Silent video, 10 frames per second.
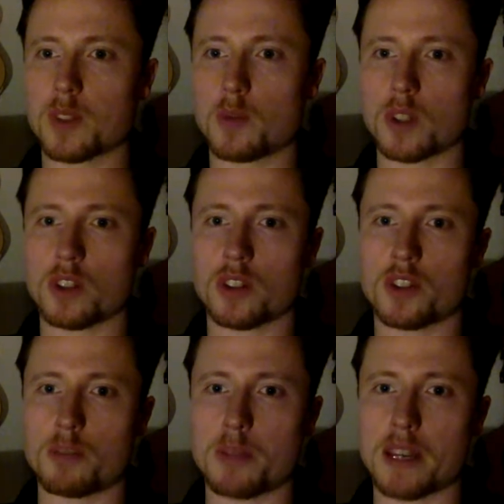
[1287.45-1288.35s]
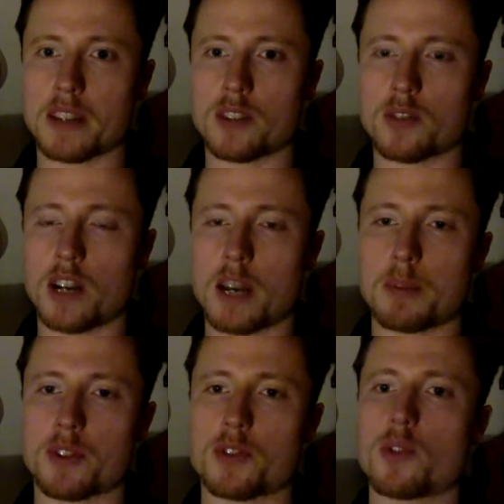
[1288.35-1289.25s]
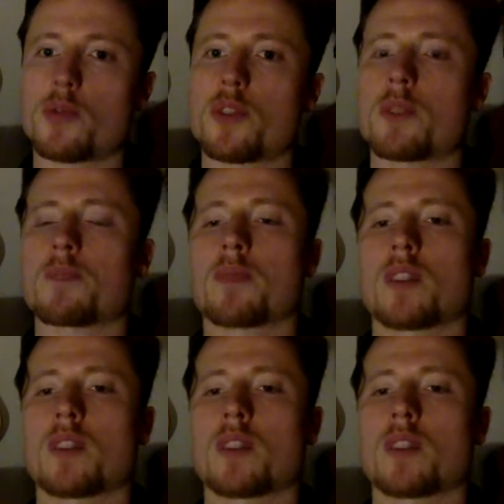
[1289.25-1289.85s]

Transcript: What got you back into hypertrophy?